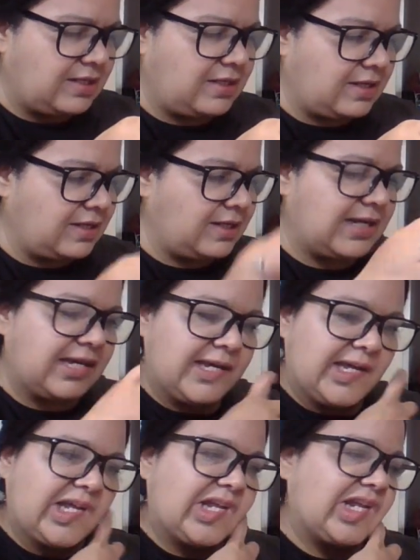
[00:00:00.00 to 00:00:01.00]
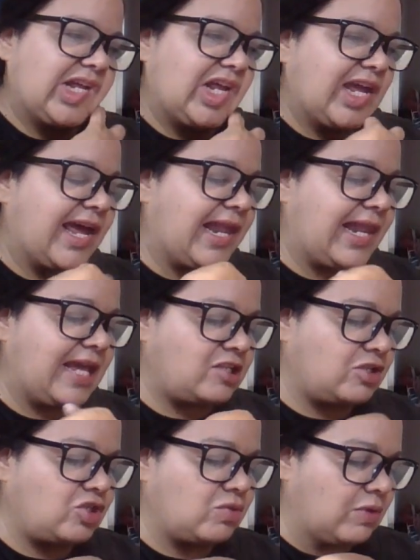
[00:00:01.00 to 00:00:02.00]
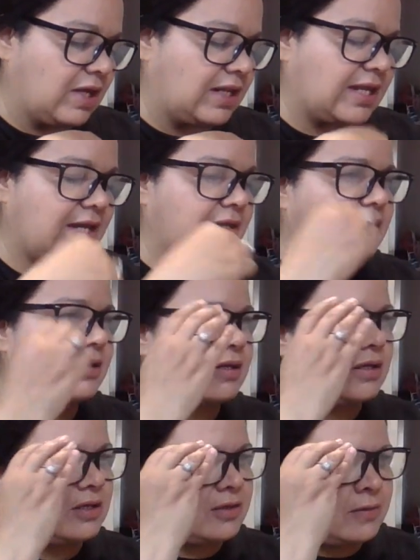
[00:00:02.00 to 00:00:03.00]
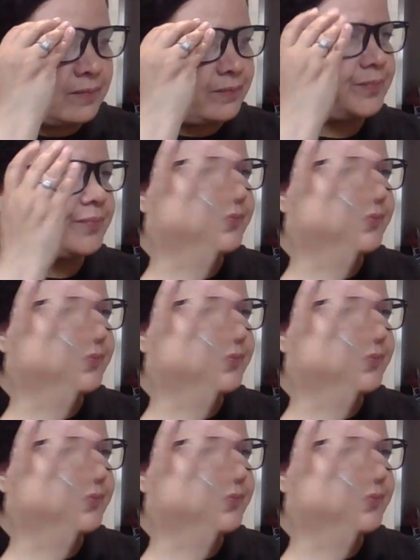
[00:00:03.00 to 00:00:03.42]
Yeah. I like to do a lot of